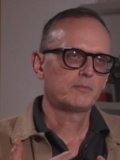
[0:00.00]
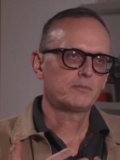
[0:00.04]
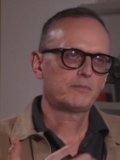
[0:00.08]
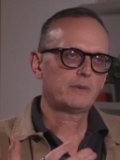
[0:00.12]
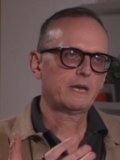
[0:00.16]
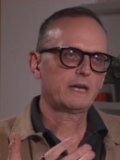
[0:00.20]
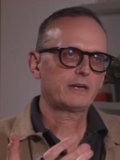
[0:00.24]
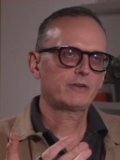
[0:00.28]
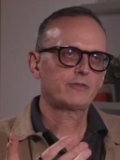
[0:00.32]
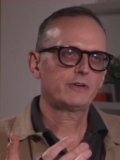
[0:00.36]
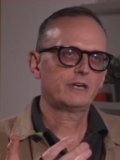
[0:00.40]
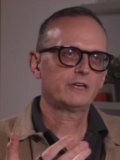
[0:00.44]

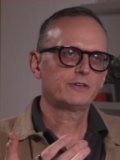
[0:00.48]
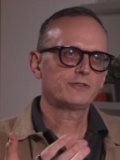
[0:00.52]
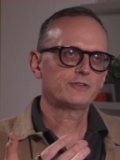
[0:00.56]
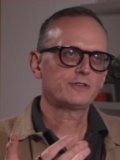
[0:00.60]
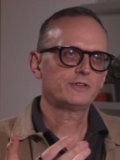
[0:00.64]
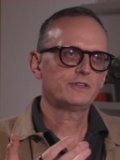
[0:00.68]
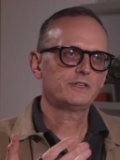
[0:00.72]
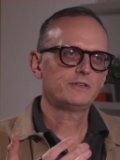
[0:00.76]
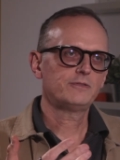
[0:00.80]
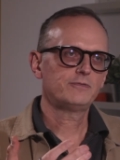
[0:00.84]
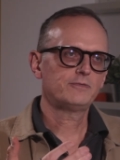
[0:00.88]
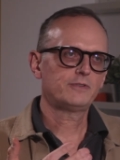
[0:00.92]
background
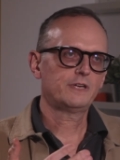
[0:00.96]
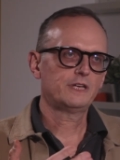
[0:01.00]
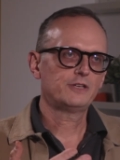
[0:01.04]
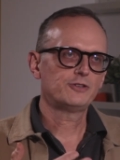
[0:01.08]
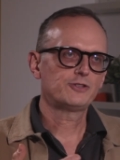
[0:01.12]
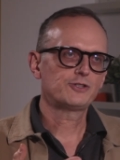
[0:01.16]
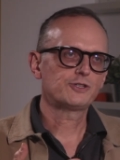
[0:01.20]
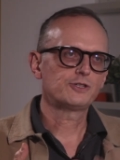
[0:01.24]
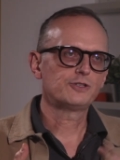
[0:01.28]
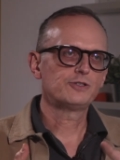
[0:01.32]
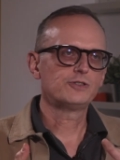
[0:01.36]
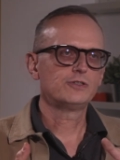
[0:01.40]
to the
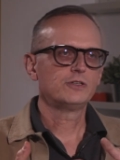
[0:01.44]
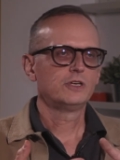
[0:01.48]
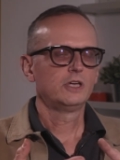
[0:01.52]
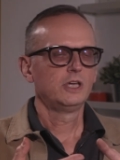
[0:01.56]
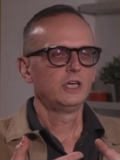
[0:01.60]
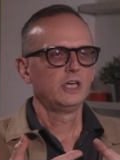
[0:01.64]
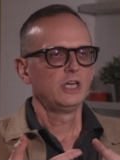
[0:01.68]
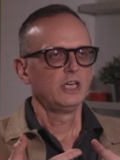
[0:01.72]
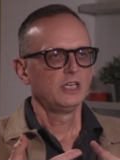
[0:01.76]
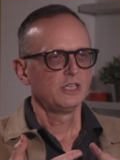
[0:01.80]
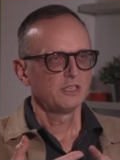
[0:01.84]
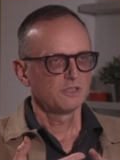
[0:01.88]
invention,
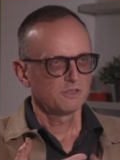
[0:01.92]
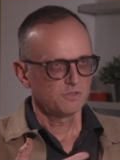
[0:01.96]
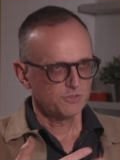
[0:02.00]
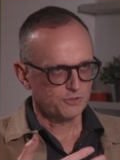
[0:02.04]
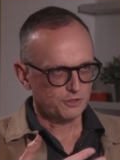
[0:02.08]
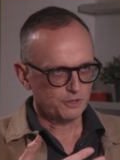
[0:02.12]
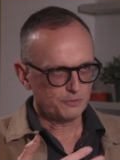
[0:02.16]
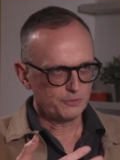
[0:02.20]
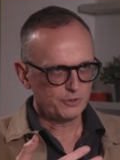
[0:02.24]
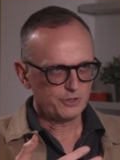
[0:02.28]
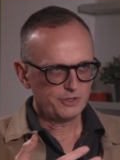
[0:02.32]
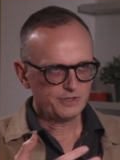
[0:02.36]

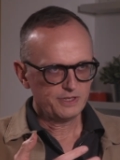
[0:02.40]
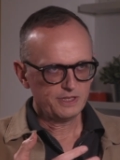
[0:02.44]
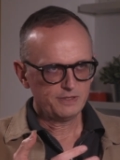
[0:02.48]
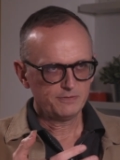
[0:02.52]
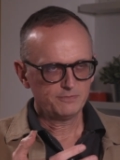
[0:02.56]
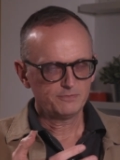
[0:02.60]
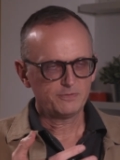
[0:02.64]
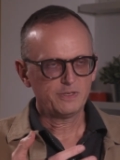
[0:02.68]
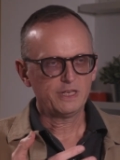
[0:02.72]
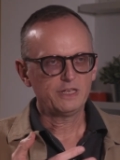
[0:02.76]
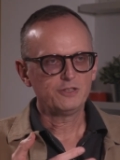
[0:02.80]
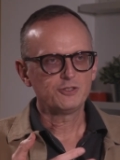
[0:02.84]
summary of the
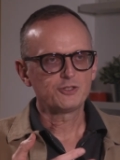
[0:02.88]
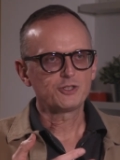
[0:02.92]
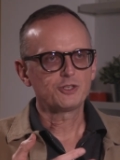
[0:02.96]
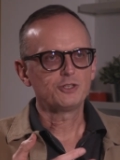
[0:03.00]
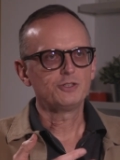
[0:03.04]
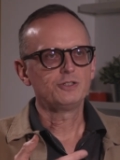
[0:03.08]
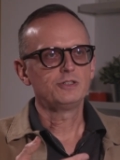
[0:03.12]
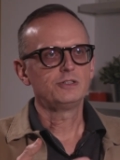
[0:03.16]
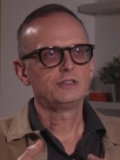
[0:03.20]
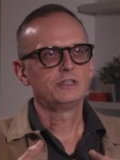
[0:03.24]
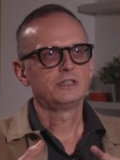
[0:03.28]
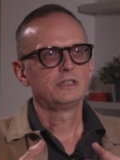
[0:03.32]

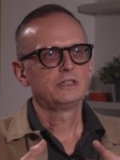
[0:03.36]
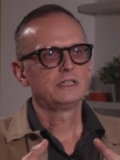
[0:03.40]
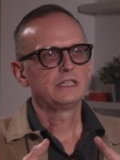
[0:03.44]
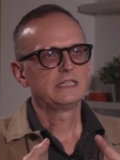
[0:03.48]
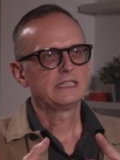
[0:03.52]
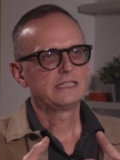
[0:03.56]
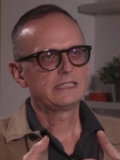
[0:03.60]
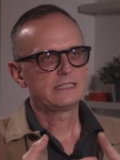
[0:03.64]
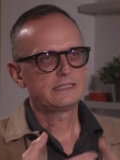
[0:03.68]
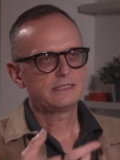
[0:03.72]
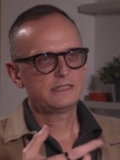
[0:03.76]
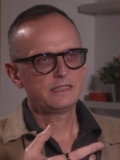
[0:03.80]
invention,
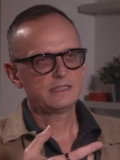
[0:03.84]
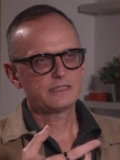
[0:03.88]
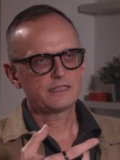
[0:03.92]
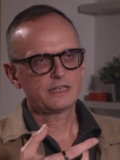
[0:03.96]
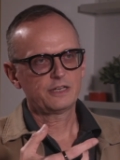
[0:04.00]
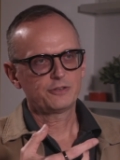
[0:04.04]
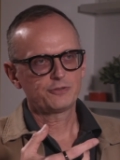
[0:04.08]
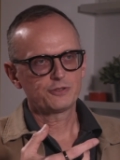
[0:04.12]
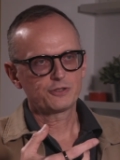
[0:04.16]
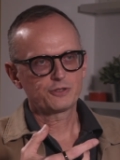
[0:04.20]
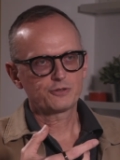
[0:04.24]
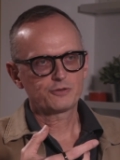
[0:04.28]

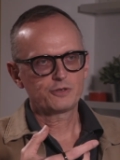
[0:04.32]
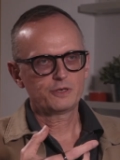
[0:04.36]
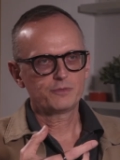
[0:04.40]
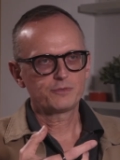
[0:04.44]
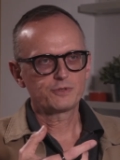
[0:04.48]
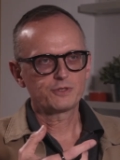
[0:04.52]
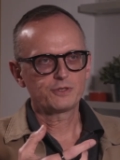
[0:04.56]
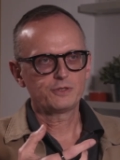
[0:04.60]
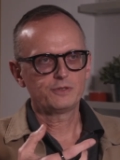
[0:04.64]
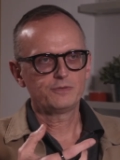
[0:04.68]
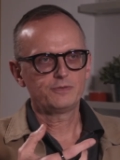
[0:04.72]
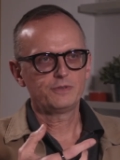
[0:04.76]
detailed
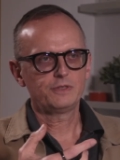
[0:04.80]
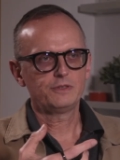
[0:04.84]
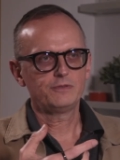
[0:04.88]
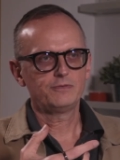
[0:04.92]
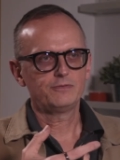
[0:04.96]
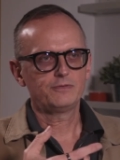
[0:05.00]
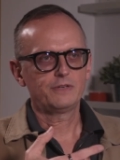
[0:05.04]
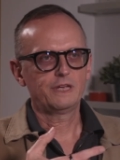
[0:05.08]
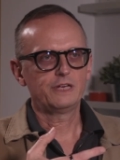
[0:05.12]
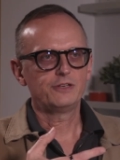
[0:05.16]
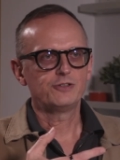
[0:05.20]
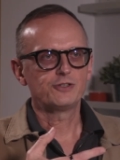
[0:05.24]
description of the
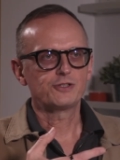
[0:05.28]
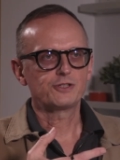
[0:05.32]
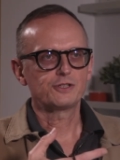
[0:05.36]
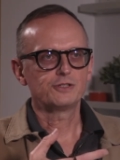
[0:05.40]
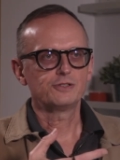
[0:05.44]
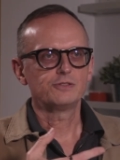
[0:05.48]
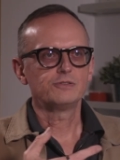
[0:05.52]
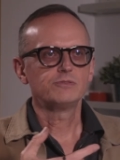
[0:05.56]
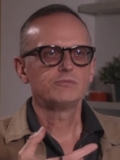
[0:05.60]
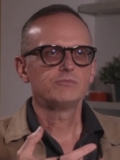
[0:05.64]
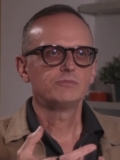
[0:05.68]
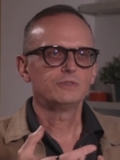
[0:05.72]

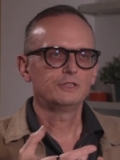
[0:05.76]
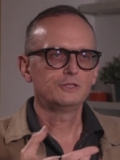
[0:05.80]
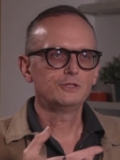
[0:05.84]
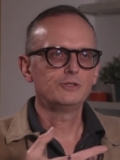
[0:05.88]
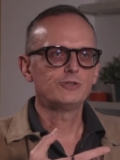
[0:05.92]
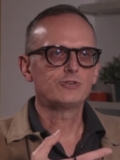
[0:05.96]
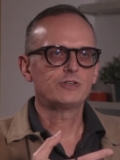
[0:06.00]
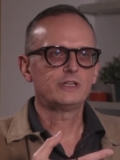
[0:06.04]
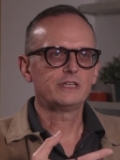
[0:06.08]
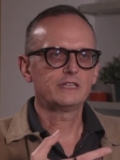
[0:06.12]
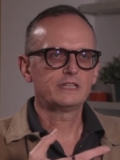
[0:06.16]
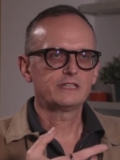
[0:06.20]
invention, and
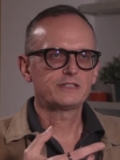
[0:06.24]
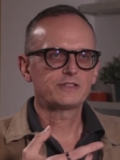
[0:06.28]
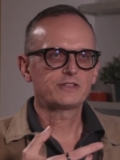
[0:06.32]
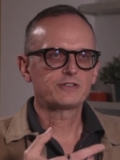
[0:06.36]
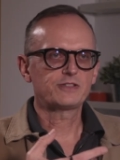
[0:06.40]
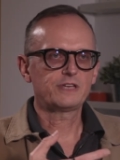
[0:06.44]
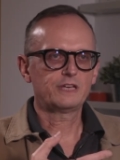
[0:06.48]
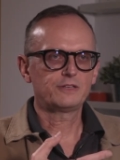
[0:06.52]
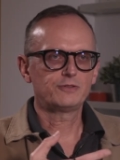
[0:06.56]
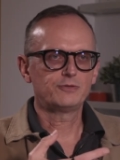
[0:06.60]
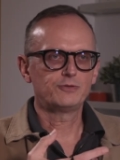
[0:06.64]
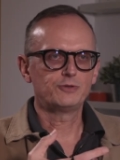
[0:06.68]
usually there's a
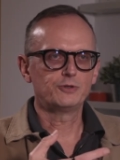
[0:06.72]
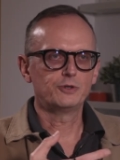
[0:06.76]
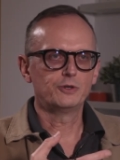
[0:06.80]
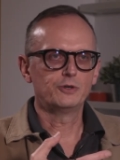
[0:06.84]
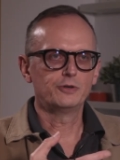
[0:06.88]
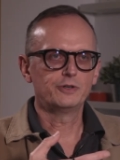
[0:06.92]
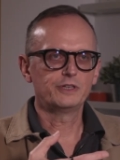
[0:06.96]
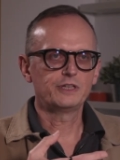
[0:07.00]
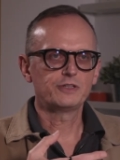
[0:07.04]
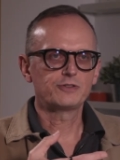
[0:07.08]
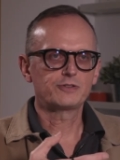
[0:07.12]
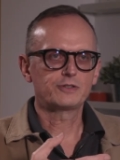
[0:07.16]
set of
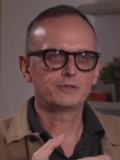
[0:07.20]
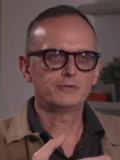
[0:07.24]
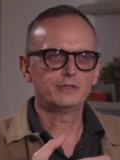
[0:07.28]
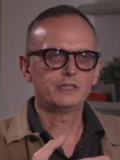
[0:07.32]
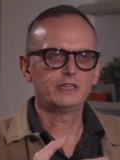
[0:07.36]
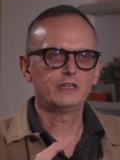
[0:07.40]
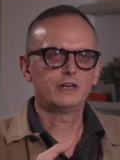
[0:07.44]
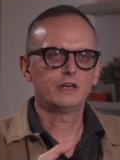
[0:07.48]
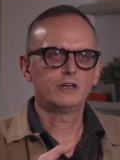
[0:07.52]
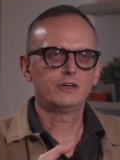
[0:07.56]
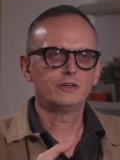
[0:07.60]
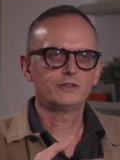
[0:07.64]
drawings to
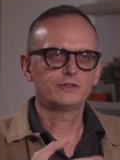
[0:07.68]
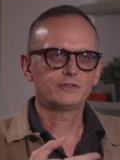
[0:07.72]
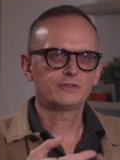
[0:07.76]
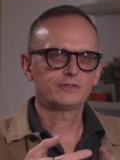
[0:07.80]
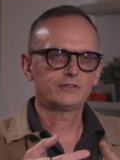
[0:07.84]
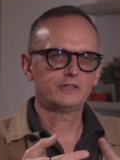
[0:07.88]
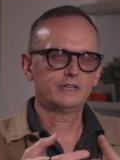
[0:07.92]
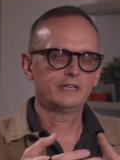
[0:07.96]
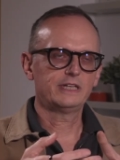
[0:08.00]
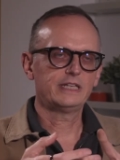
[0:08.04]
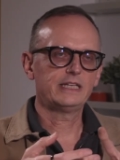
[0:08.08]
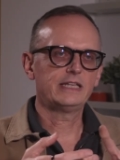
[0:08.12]
read
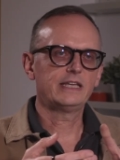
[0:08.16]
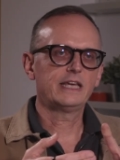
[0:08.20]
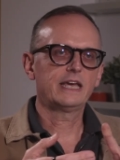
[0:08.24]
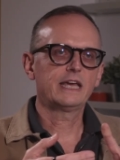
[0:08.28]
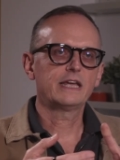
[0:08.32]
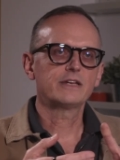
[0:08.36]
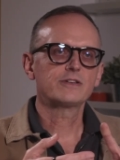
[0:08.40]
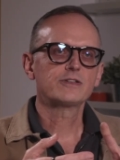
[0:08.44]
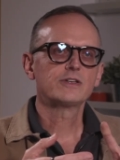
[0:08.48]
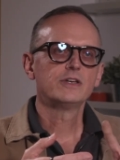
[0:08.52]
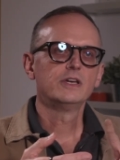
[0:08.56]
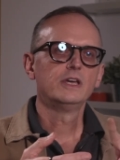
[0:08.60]
alongside
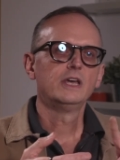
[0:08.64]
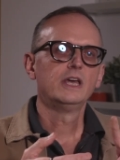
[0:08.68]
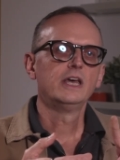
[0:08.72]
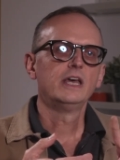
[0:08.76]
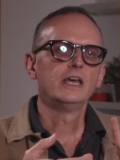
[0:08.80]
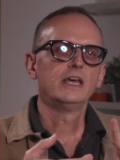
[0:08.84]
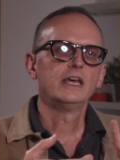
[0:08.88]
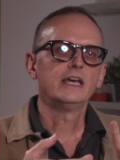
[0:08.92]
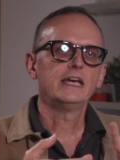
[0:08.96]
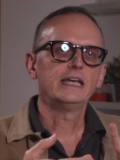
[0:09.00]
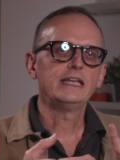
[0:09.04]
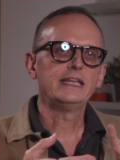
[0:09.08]
that,
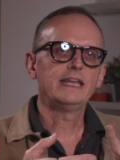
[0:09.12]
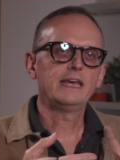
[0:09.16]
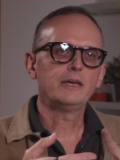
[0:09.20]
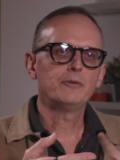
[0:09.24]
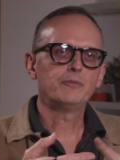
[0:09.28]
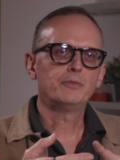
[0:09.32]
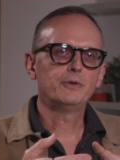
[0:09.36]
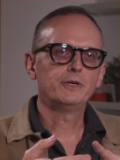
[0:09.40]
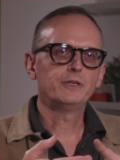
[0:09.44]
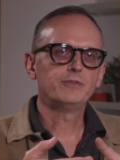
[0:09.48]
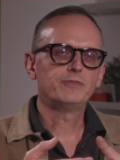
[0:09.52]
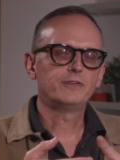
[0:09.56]
and they're
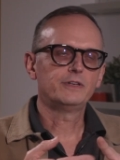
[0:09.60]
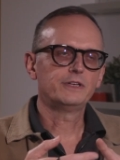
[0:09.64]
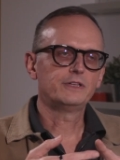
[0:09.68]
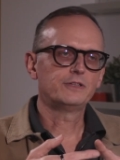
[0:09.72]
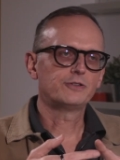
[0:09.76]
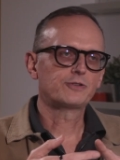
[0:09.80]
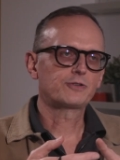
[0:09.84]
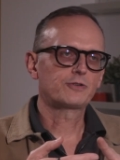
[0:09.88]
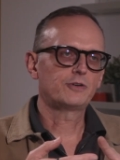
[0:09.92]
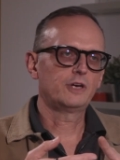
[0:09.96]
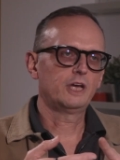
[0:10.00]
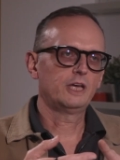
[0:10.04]
briefly
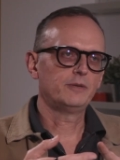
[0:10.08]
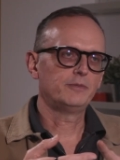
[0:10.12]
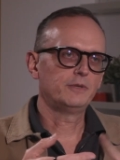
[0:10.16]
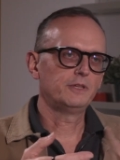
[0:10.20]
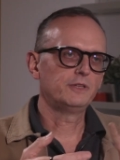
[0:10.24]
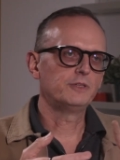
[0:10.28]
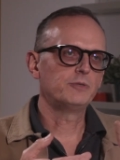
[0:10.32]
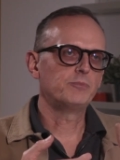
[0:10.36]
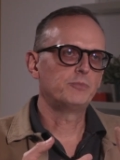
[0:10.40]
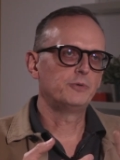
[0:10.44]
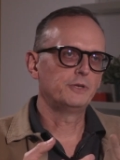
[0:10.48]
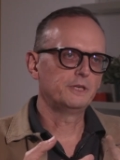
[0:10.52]
described
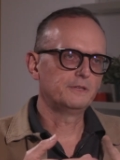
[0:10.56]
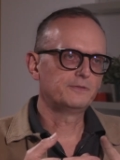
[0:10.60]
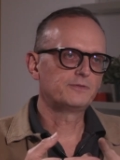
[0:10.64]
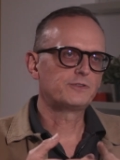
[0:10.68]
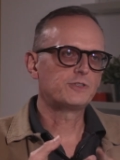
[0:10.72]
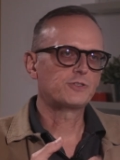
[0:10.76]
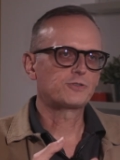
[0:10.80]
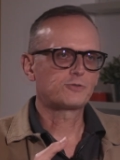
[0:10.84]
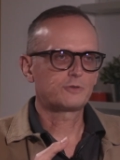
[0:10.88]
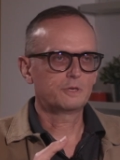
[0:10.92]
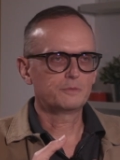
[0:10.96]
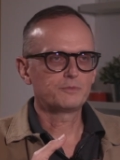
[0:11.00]
in the brief
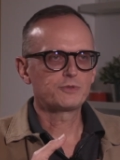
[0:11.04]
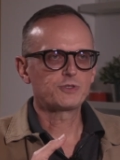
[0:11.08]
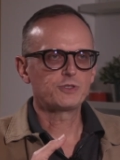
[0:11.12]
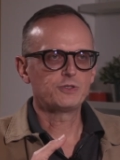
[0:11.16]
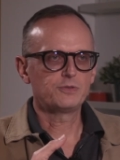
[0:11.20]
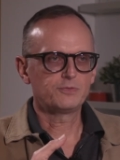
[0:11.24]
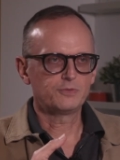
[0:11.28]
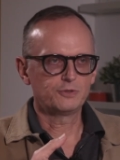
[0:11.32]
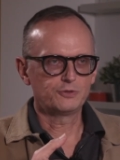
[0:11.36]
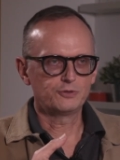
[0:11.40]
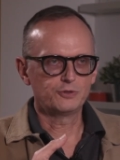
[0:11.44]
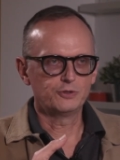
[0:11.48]
description
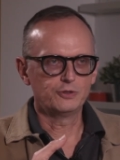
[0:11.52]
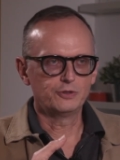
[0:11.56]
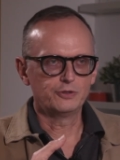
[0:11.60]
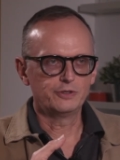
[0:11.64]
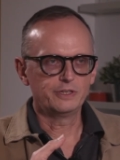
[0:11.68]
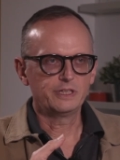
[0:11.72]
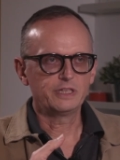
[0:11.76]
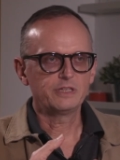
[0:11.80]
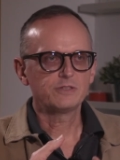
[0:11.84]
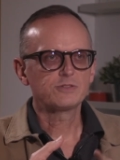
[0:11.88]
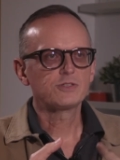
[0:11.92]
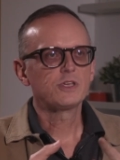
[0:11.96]
of the
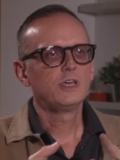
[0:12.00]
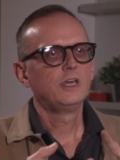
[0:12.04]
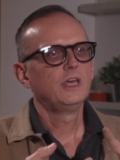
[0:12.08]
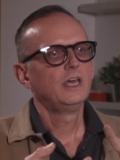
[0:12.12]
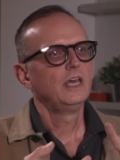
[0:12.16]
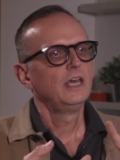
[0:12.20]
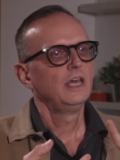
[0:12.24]
drawings.